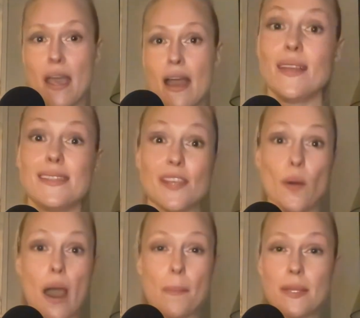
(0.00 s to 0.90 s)
So
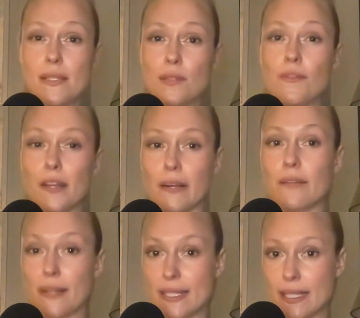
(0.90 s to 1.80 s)
up until very
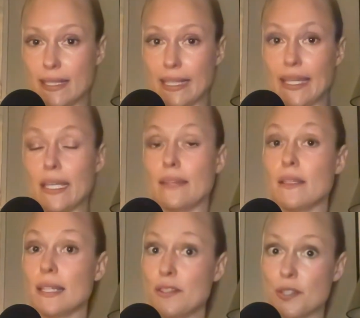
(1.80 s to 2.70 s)
recently in the
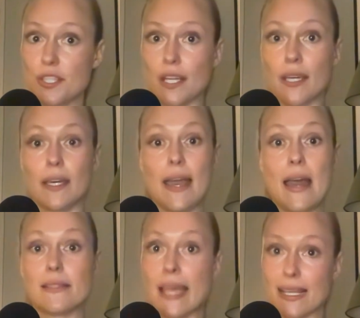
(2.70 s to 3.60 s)
literature, our
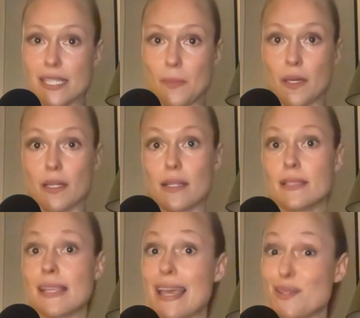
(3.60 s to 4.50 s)

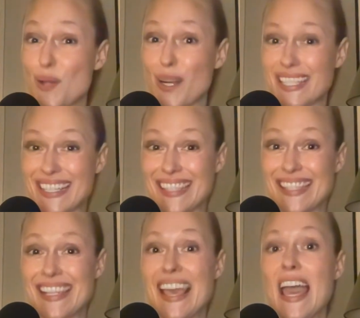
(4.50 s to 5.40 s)
textbooks and
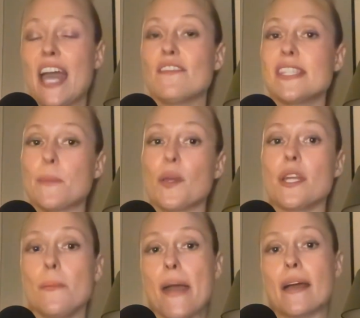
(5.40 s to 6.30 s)
doctors have spoken
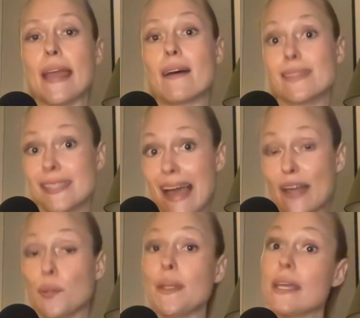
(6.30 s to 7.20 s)
about our
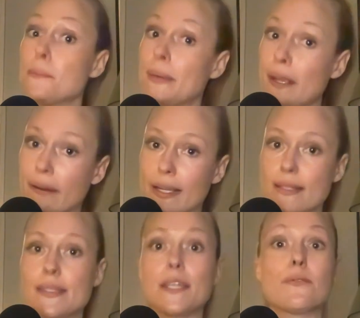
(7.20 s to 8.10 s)
cycle and
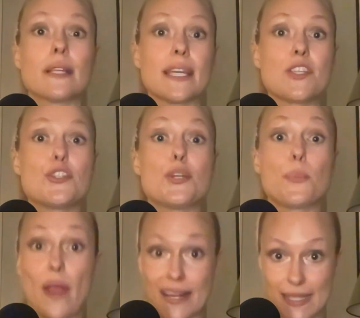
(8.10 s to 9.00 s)
periods in relation to
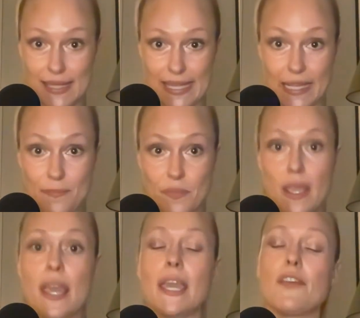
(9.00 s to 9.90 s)
pregnancy.
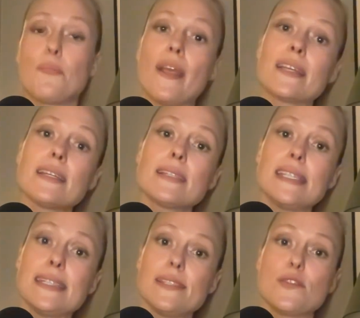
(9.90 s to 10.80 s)
If
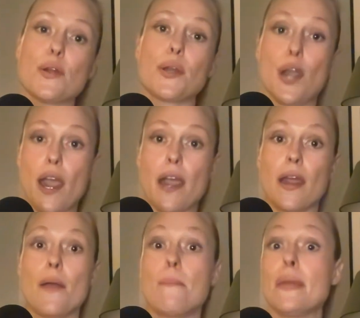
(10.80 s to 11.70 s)
pregnancy does not occur,
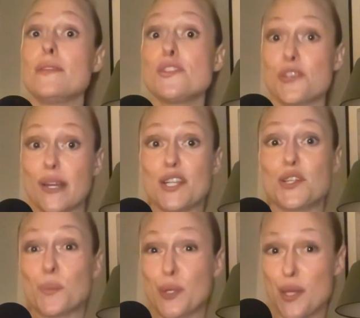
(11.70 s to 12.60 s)

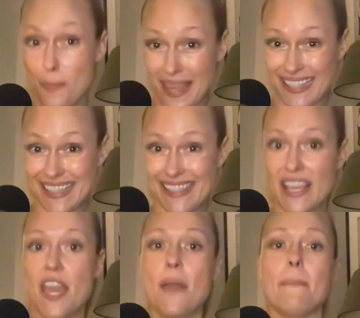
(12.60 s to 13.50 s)
menstruation will commence,
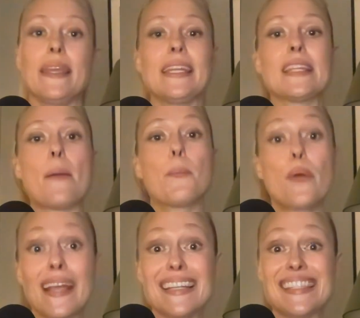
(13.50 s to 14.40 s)
meaning that
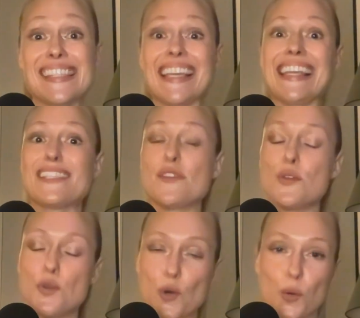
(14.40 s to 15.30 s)
pregnancy is the
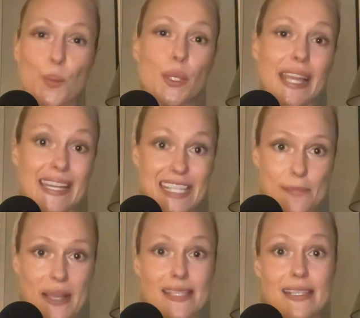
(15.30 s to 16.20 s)
normal and expected